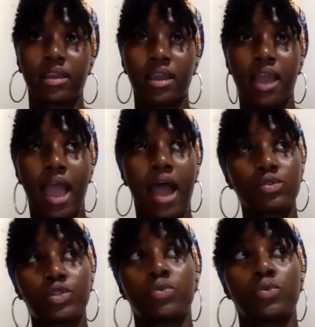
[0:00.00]
how
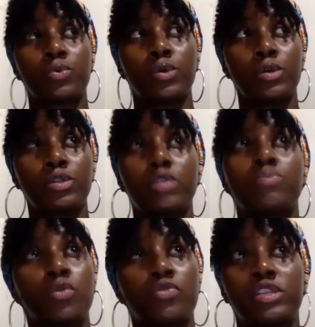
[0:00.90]
to
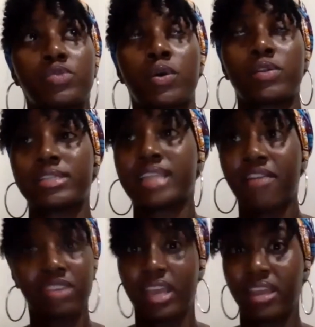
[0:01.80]
move in this world and navigate.